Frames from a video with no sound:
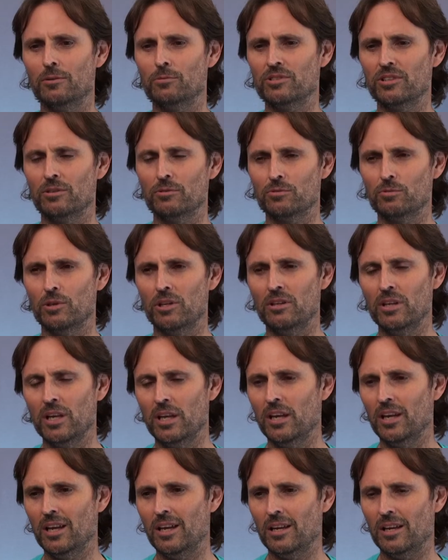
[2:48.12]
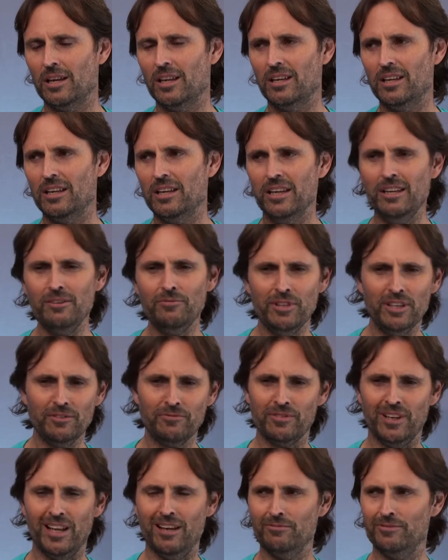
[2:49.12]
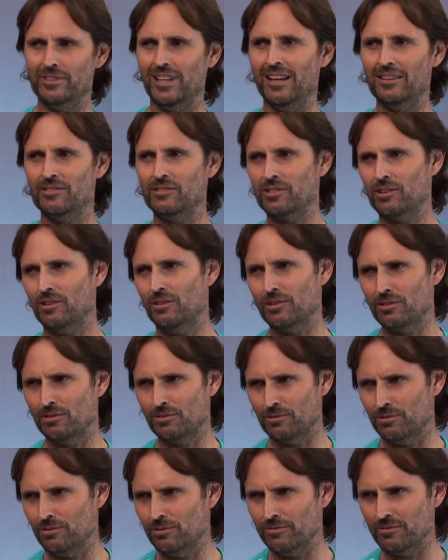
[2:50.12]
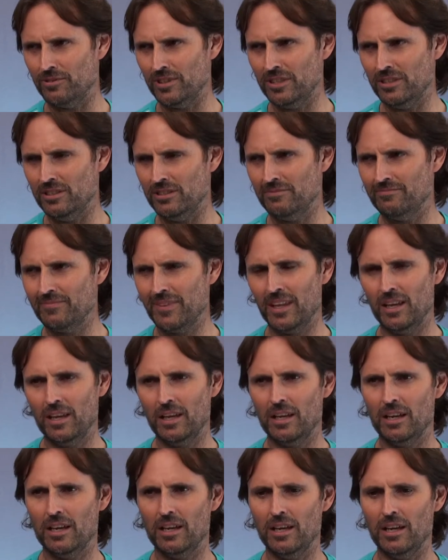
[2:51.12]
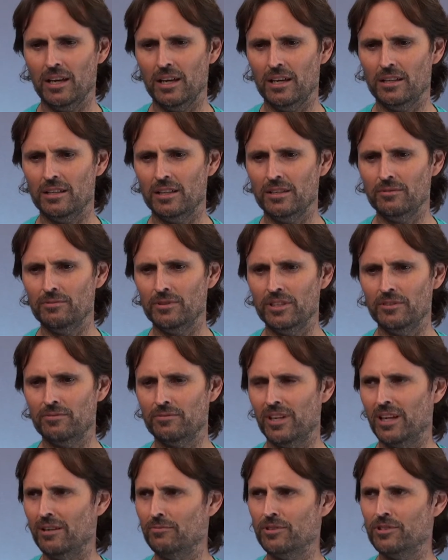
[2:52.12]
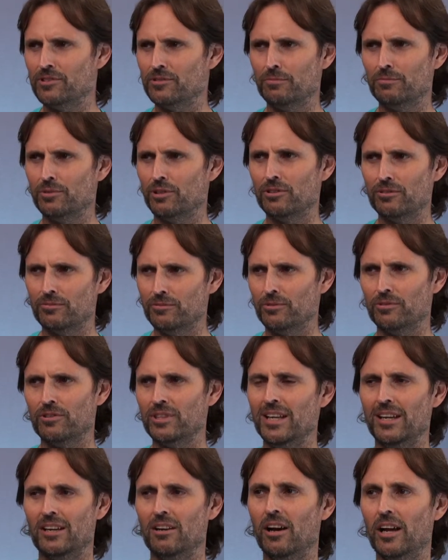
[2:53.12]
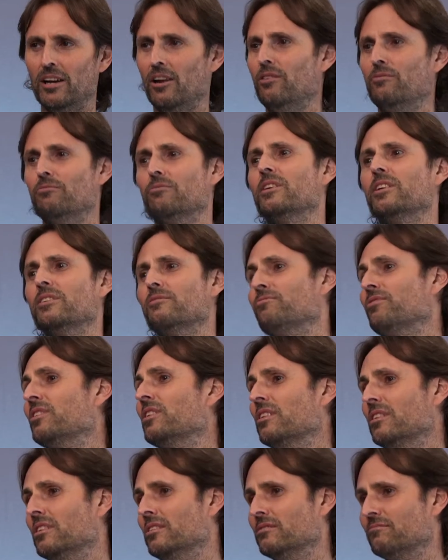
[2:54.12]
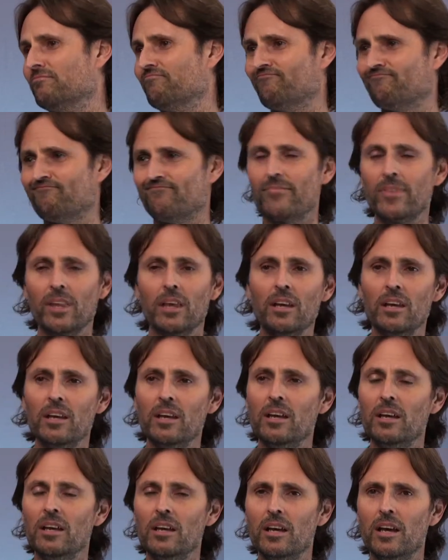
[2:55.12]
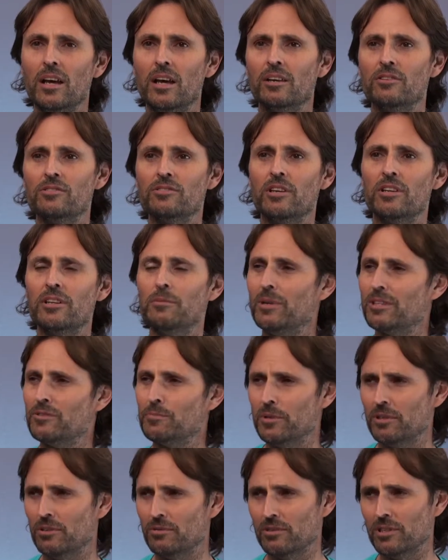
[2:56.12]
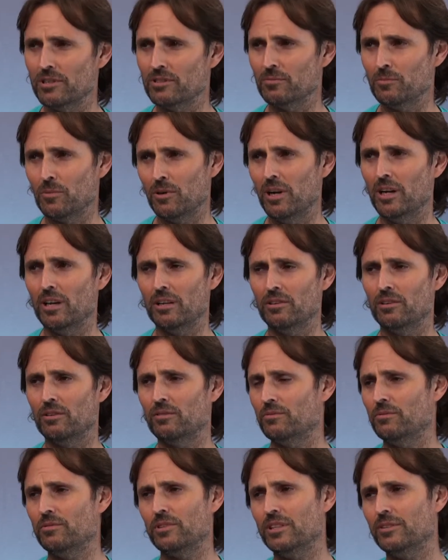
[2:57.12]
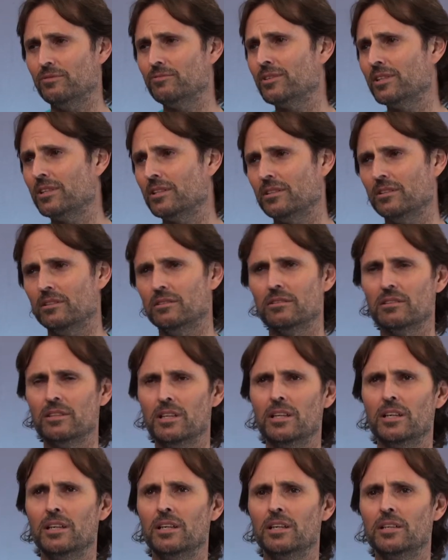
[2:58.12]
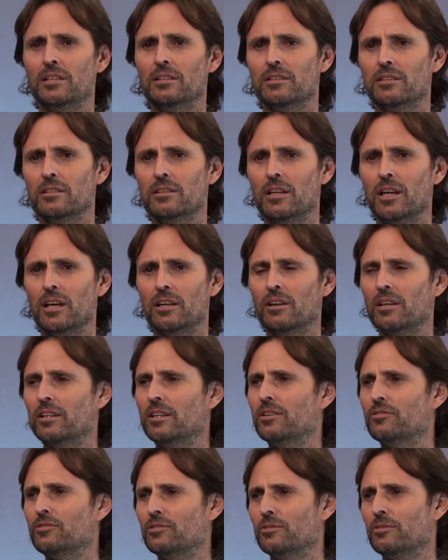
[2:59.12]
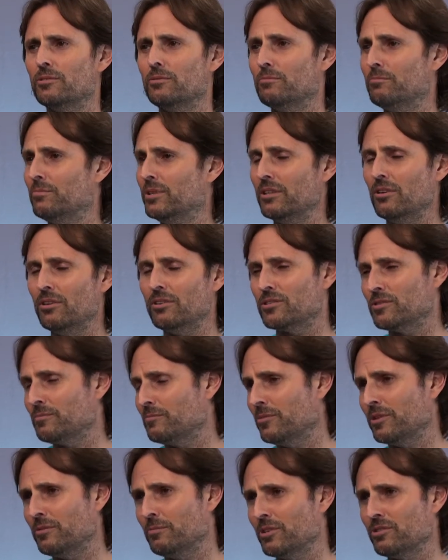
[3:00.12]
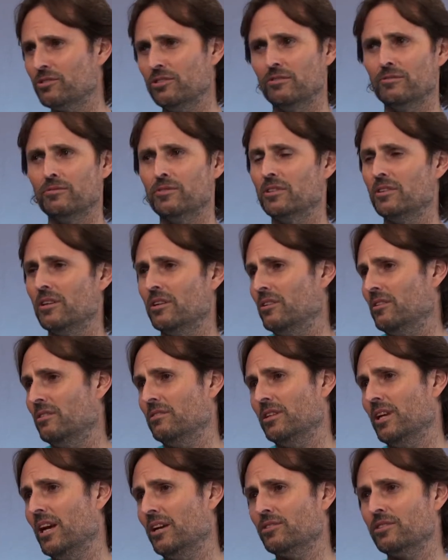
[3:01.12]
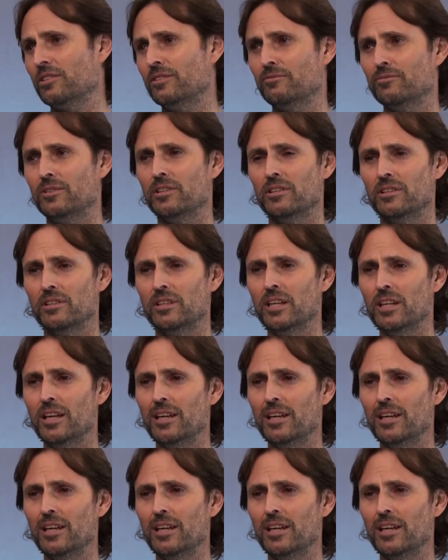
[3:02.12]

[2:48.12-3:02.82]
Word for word: to ourselves, well, even if love does conquer all fear, and even if love is a beautiful thing, I don't really feel it. And so there must be a reason why I don't really feel it. And, and I need to be honest with myself that I don't actually feel it.